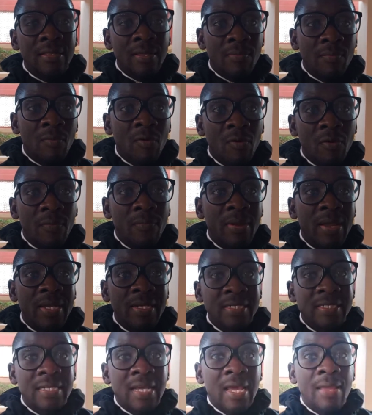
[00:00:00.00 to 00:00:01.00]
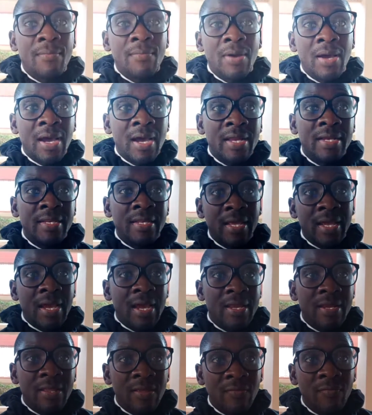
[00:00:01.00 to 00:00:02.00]
the more remaining time and they
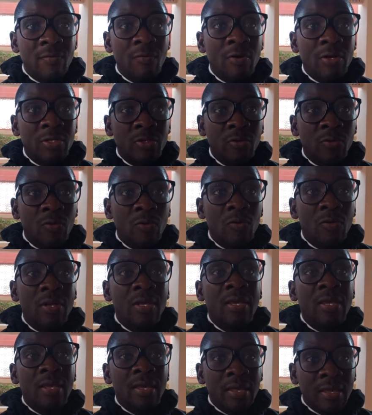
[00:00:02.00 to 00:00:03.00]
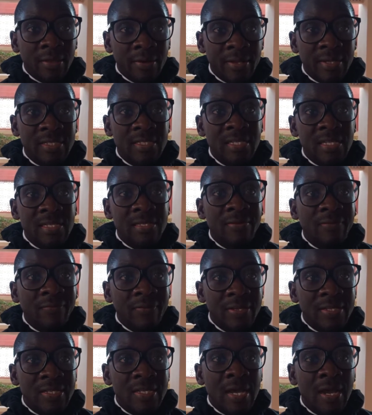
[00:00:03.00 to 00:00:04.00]
can give you what you call a residence
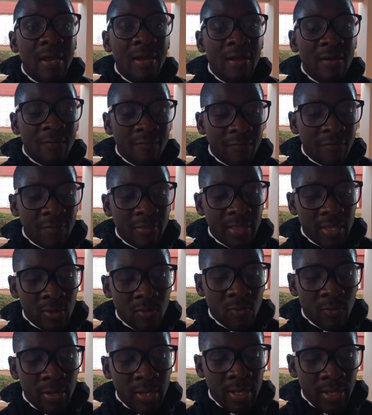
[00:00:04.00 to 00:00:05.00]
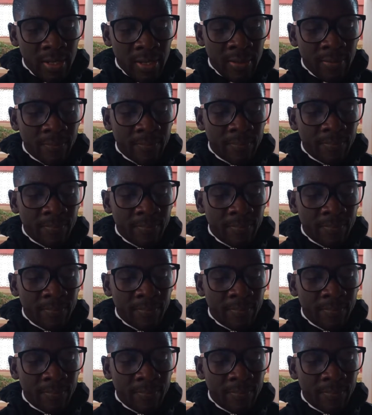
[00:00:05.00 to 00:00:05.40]
visa for the UAE.